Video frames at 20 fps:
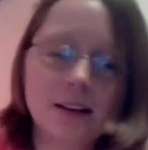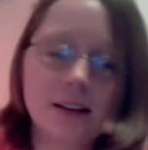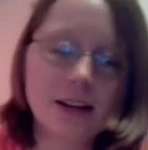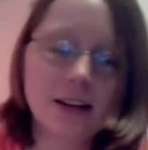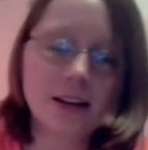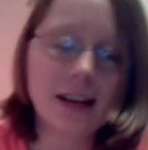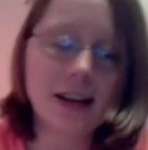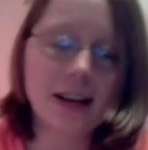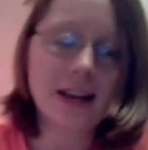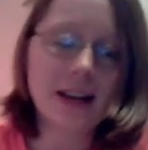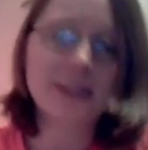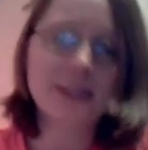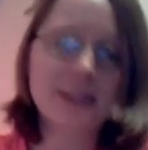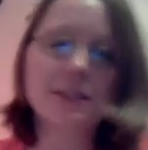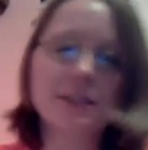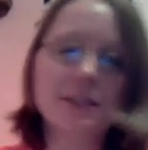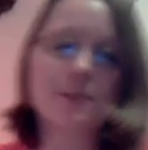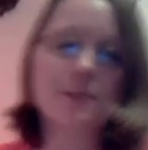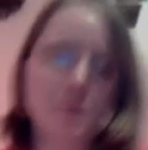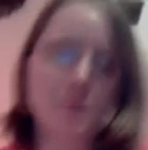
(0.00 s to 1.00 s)

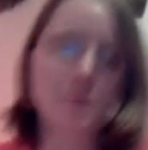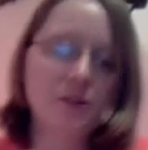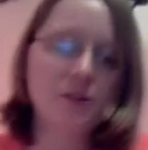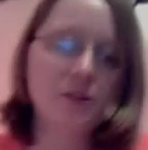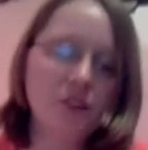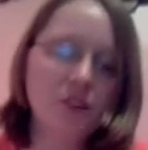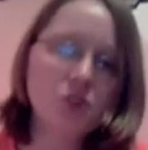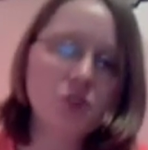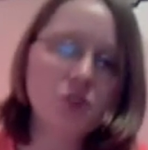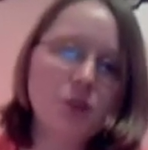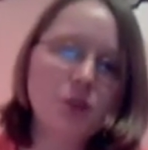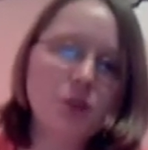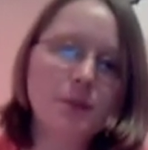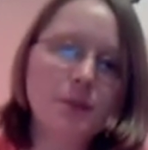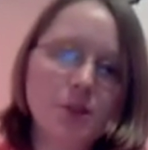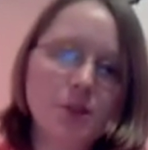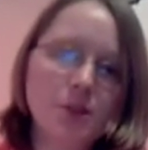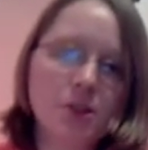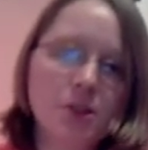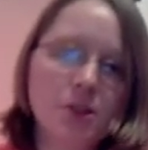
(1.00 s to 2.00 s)
And the first one I'm
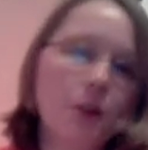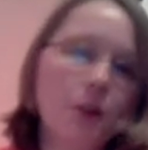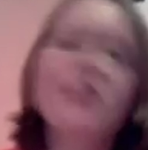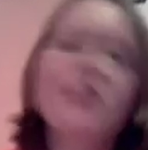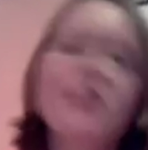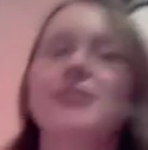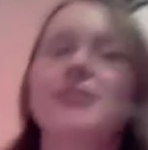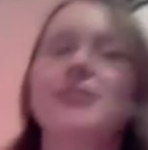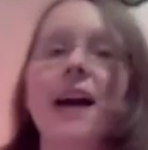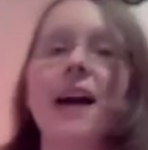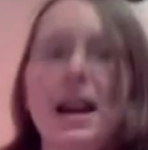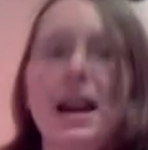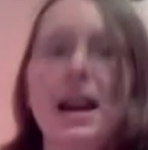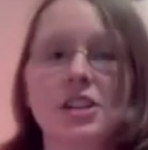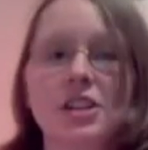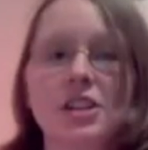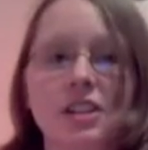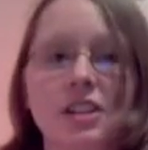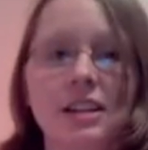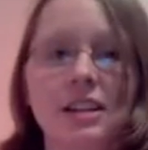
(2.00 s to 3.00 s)
going to start with, I
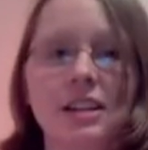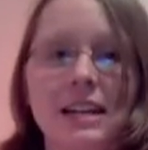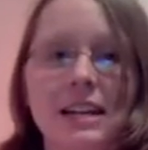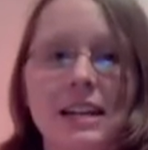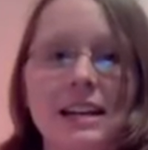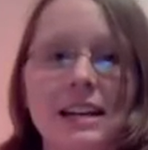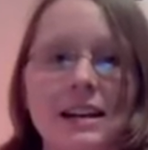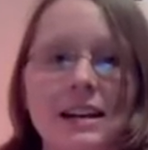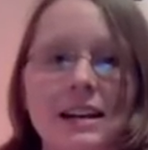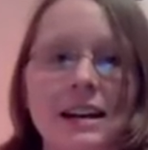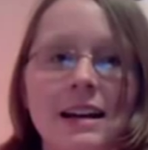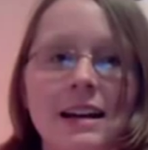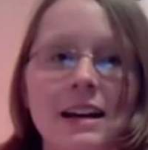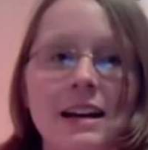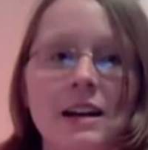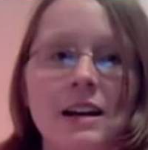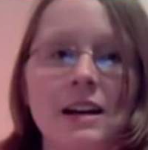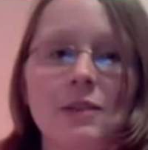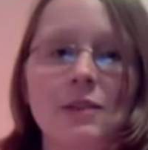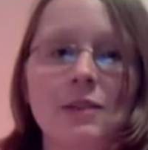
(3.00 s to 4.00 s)
actually
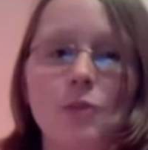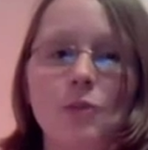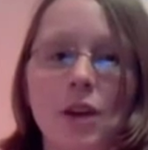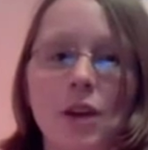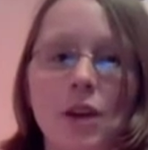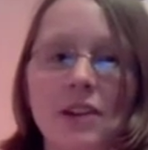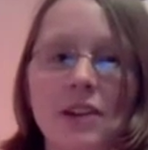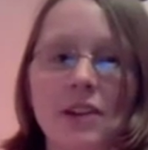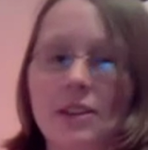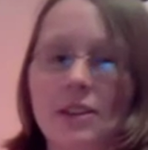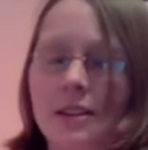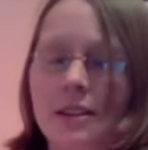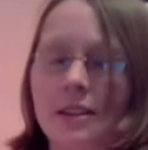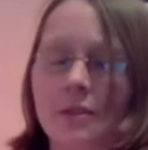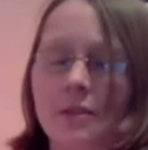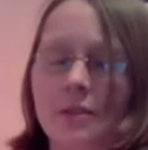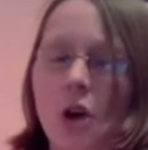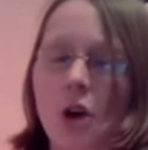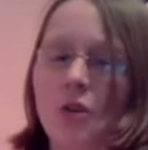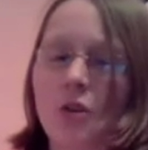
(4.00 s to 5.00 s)
wanted to
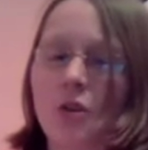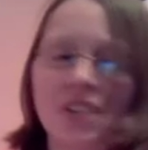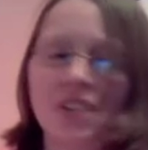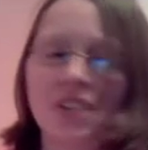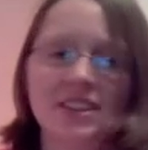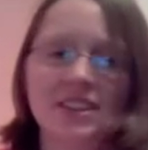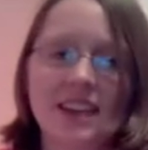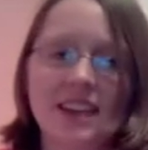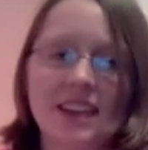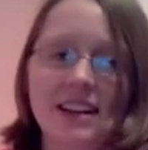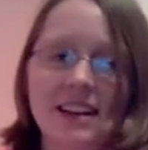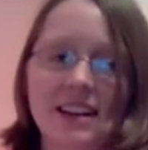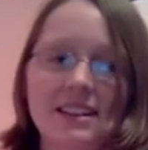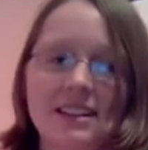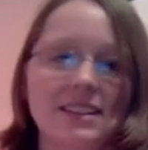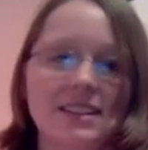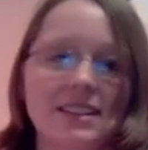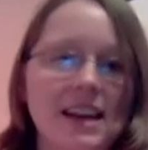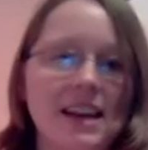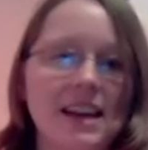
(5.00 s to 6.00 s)
go with it second
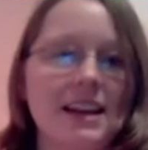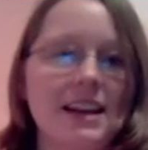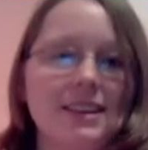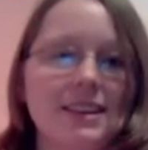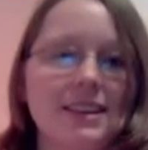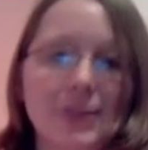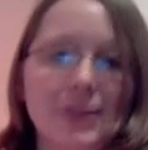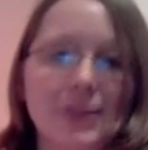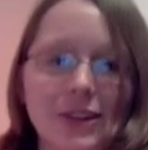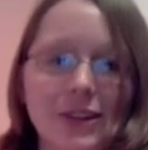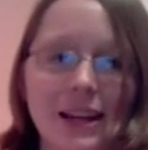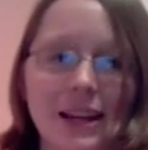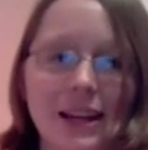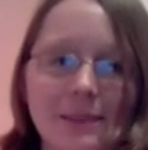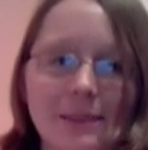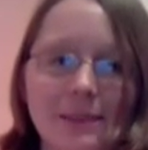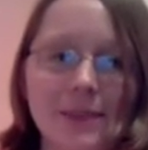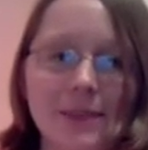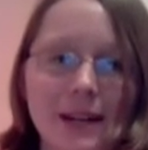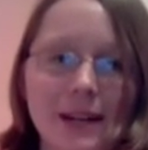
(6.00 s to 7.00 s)
because I had another
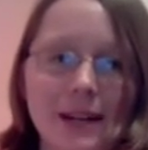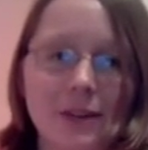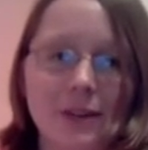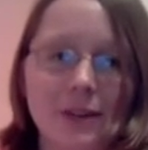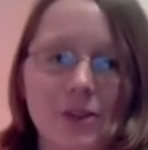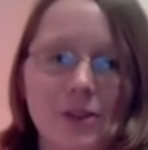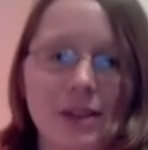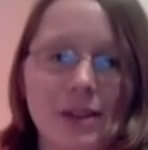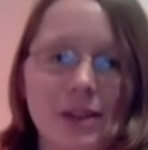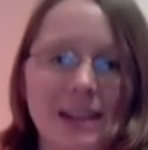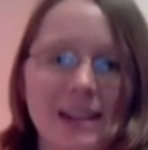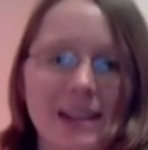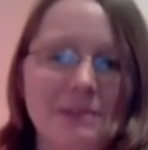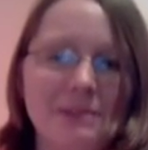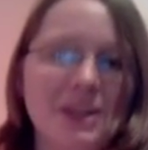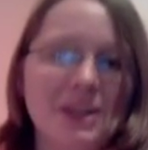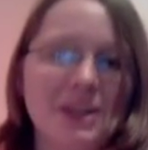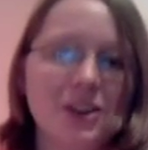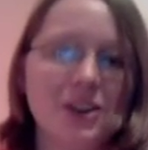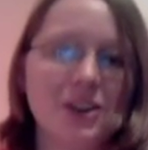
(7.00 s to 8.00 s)
game that I
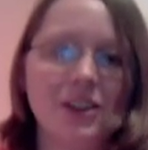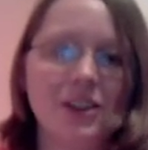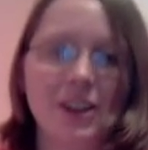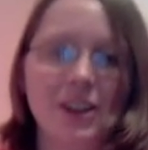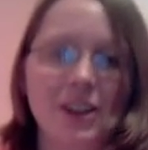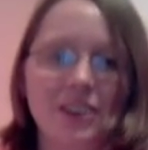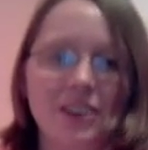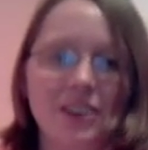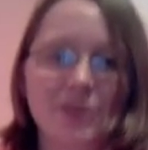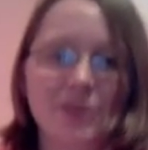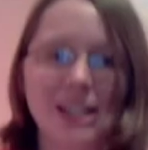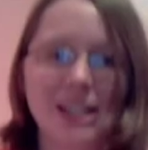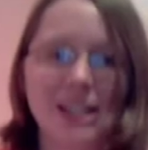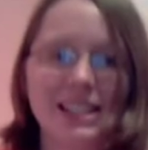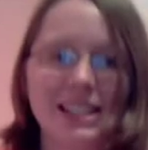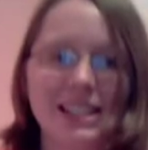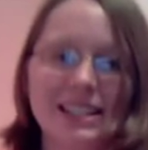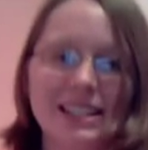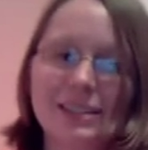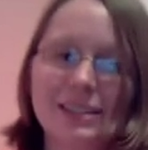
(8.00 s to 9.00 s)
beat earlier and
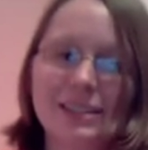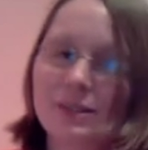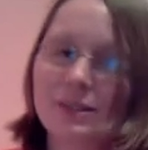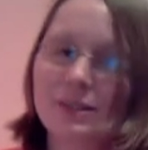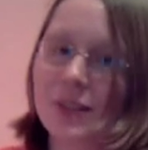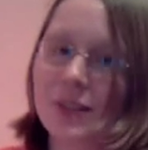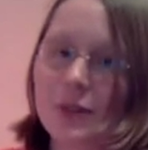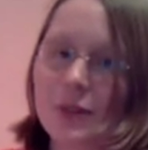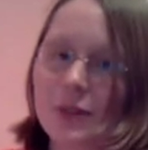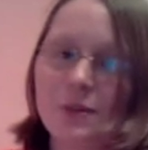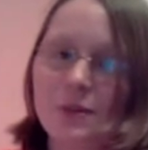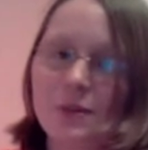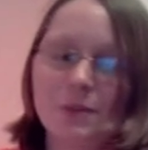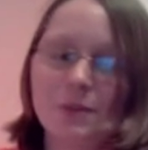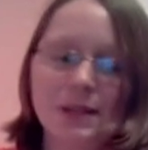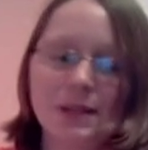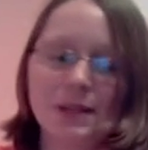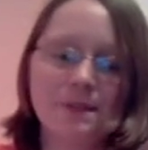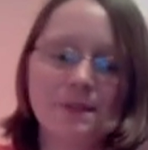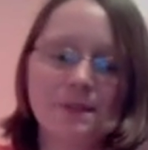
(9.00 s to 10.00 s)
wanted to review,
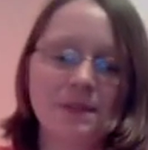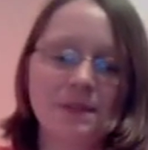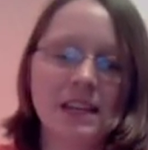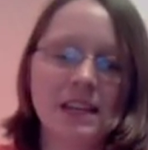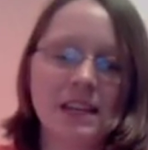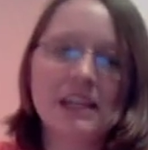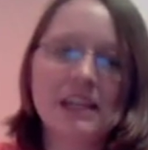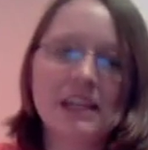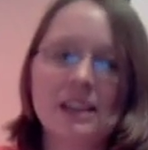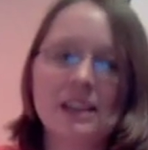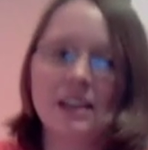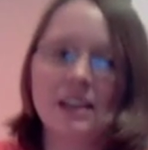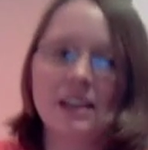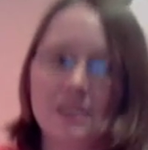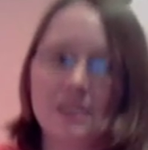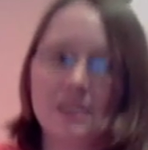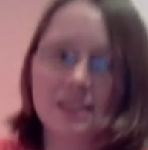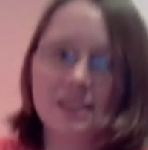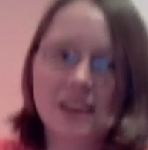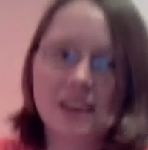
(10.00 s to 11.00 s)
but
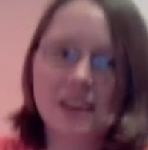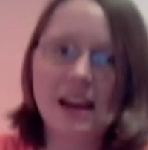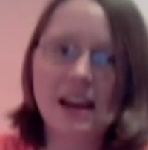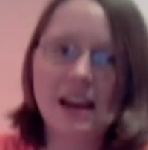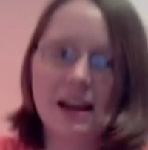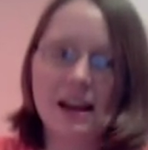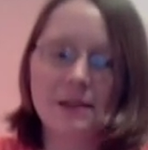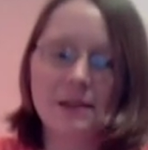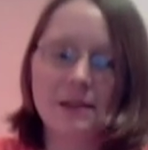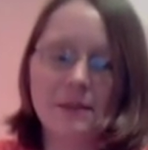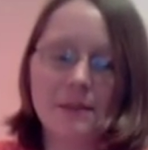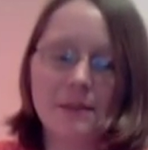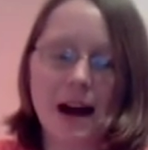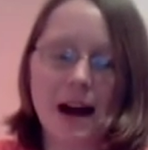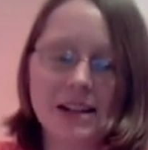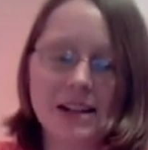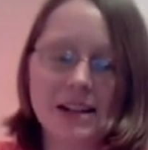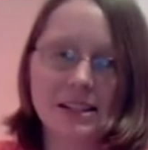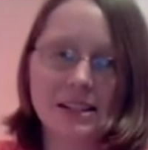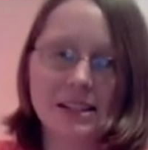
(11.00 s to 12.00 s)
this game,
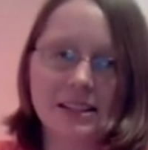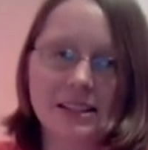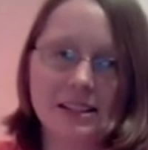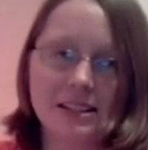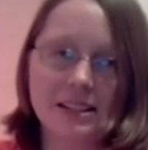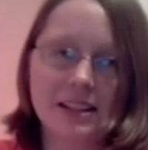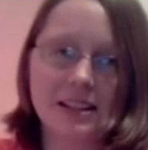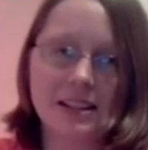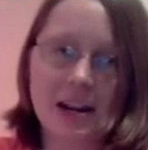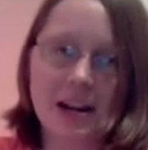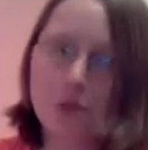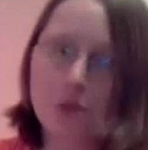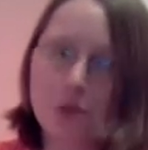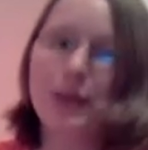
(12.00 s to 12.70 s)
I knew